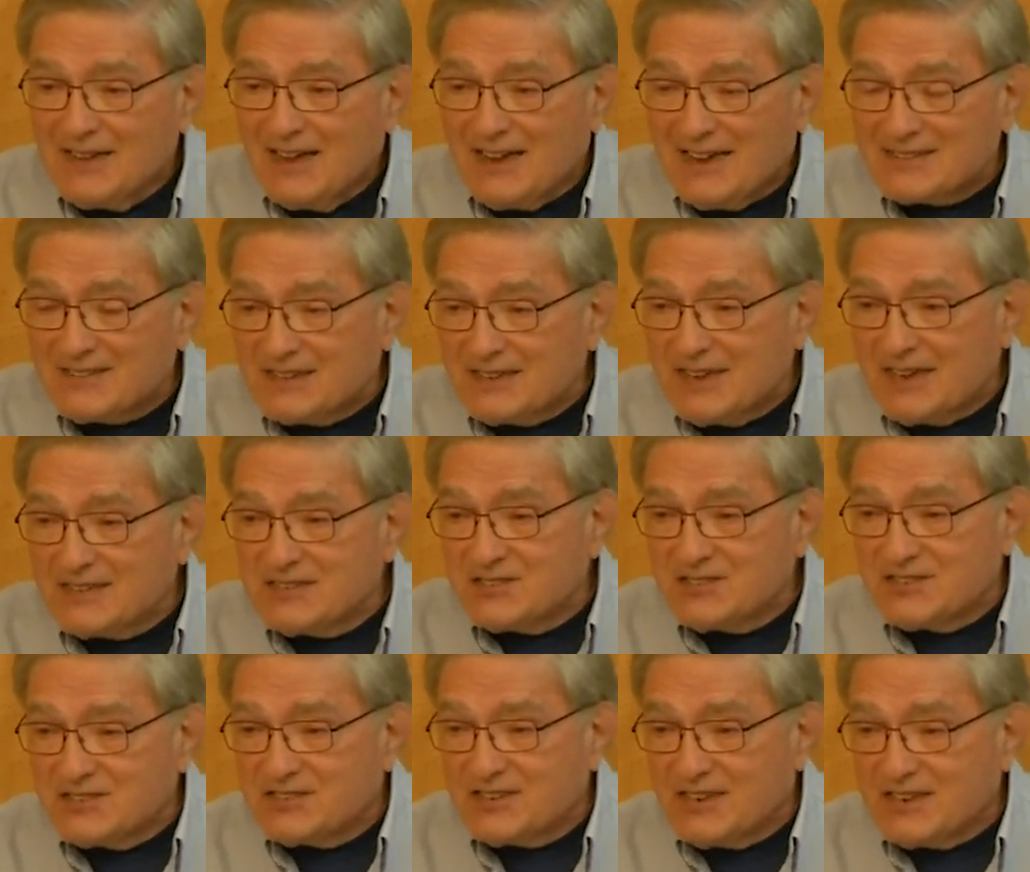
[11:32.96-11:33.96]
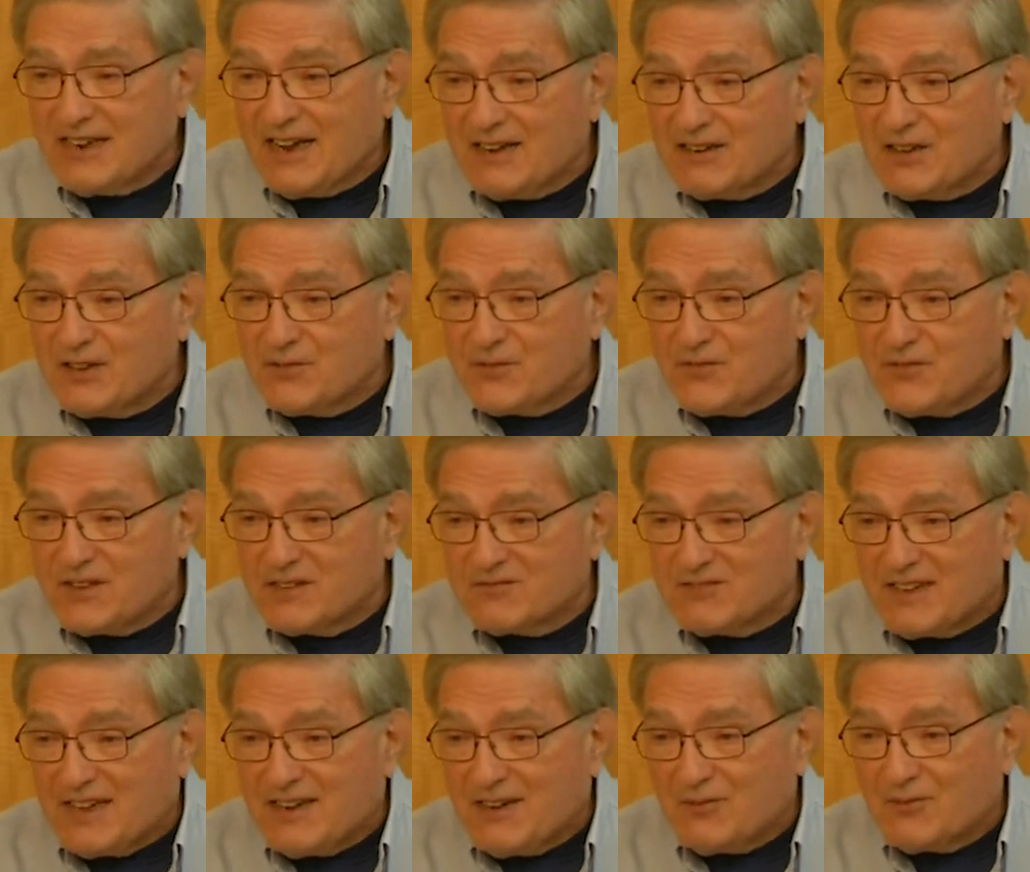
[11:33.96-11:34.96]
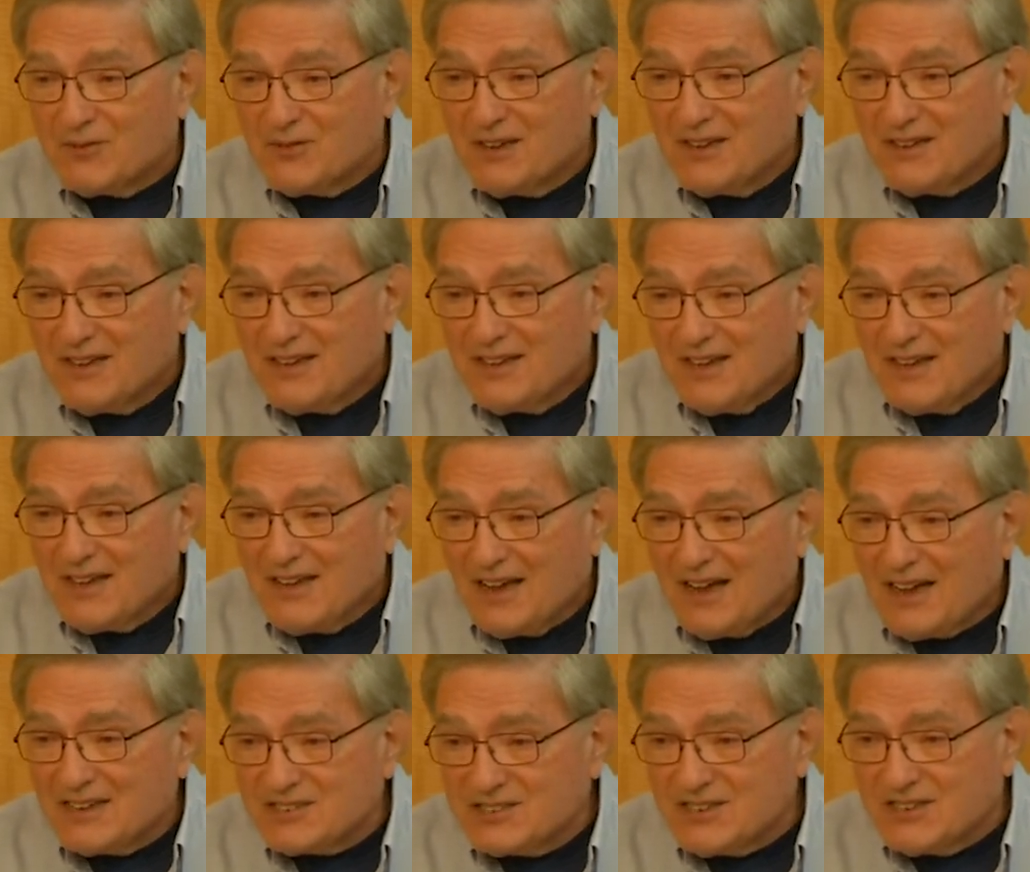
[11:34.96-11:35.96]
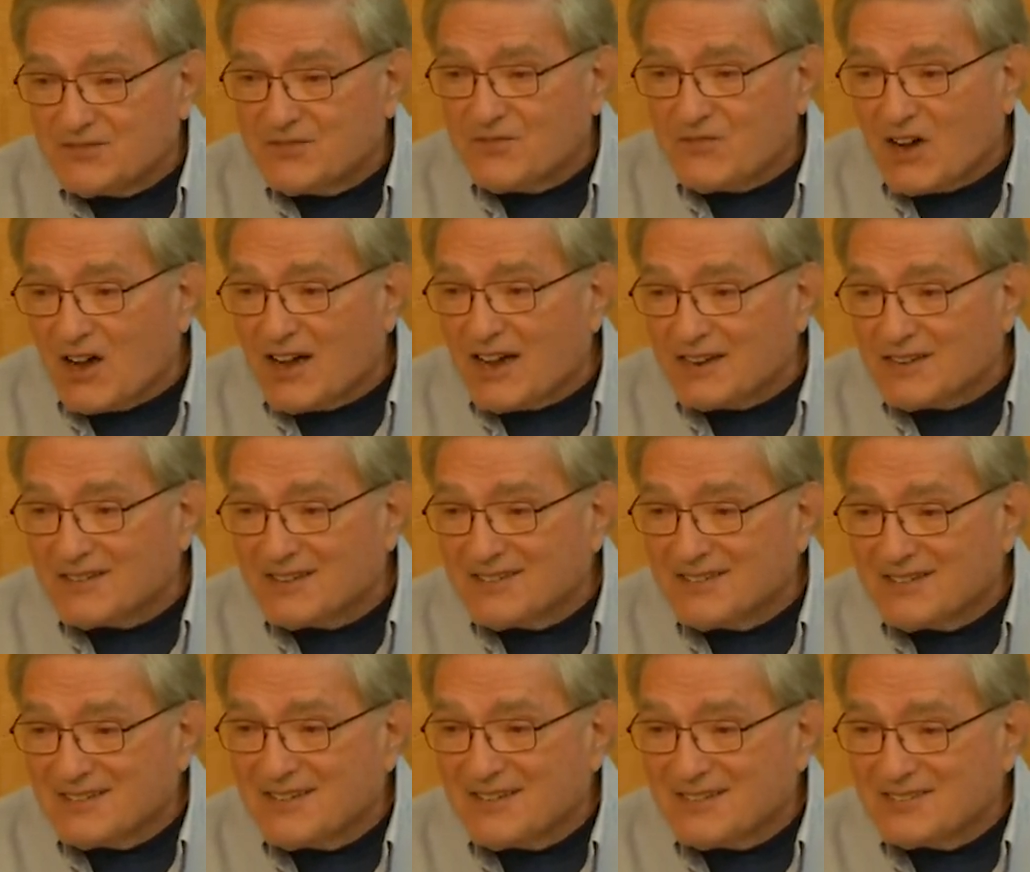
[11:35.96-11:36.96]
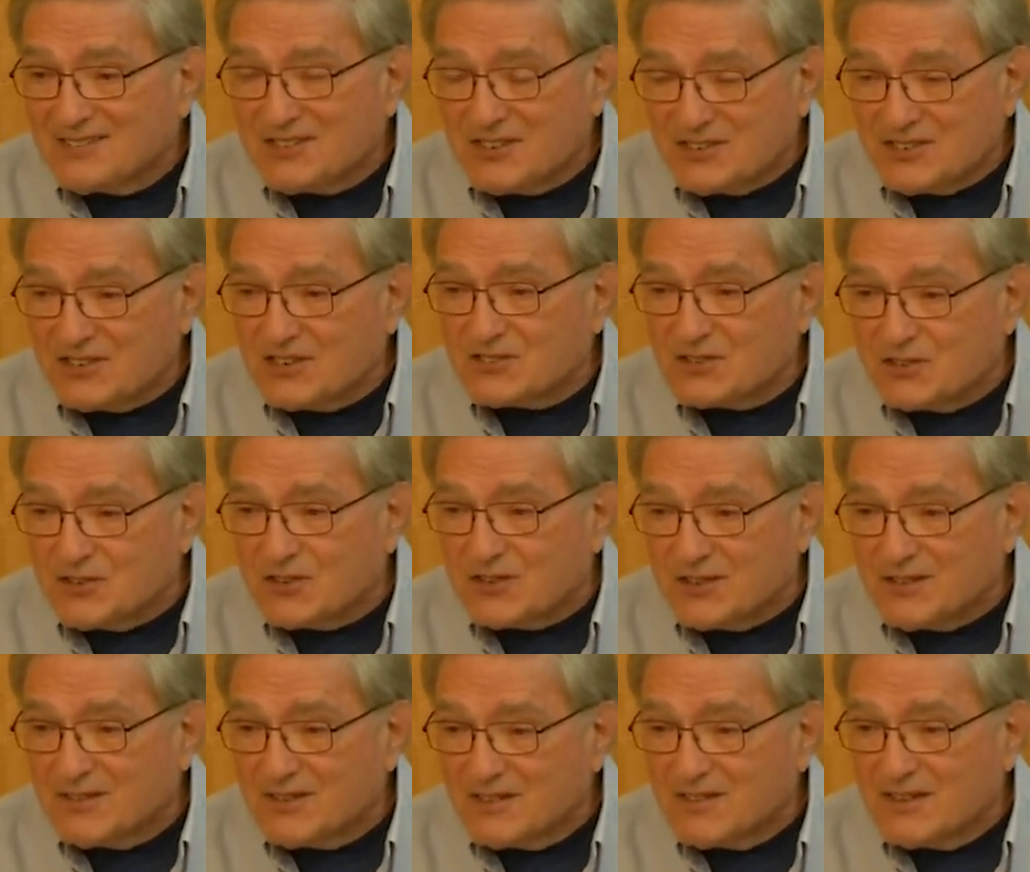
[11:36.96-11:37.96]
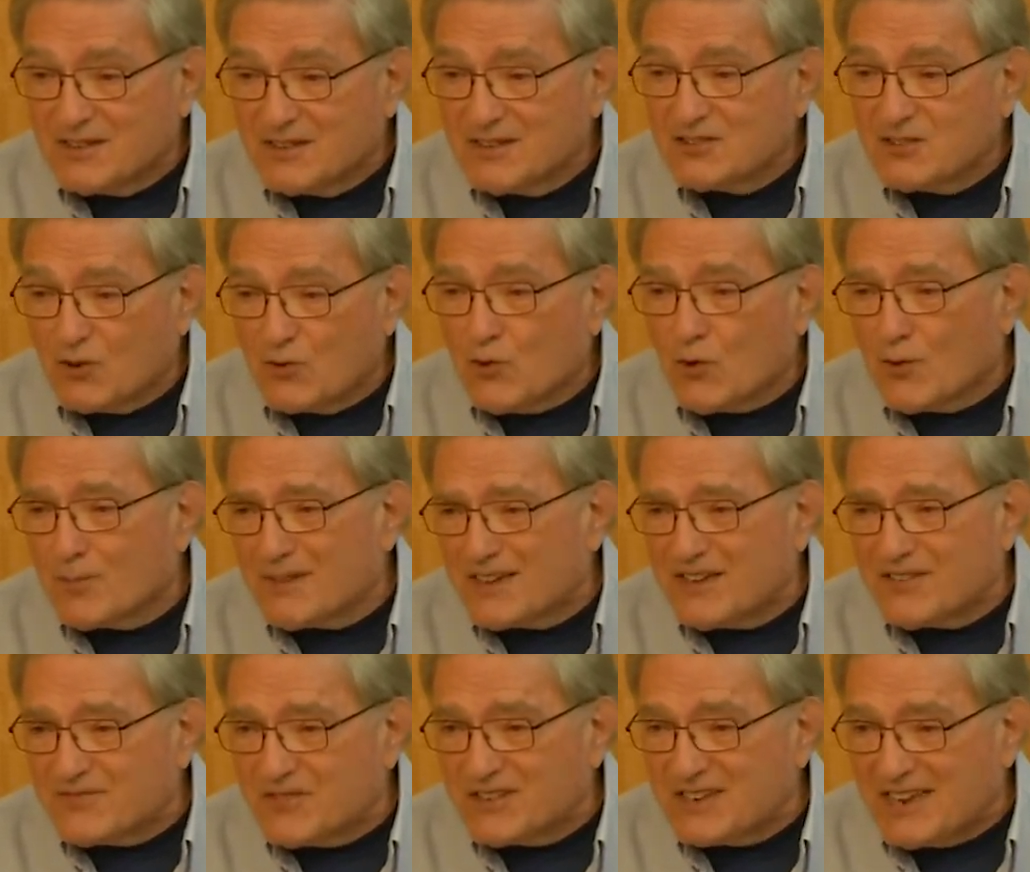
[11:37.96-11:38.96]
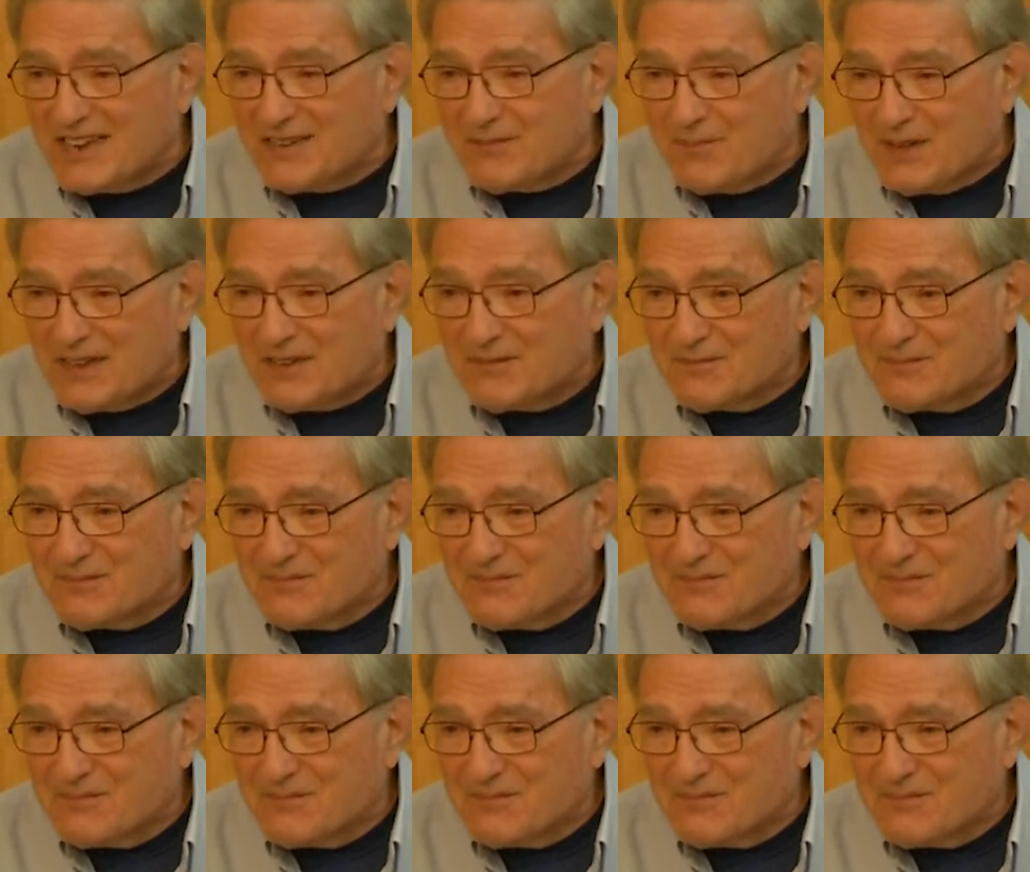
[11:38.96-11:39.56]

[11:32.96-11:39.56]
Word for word: At the end, she said, How do you feel now? I said, Fine. She says, Good. Call me if you need me.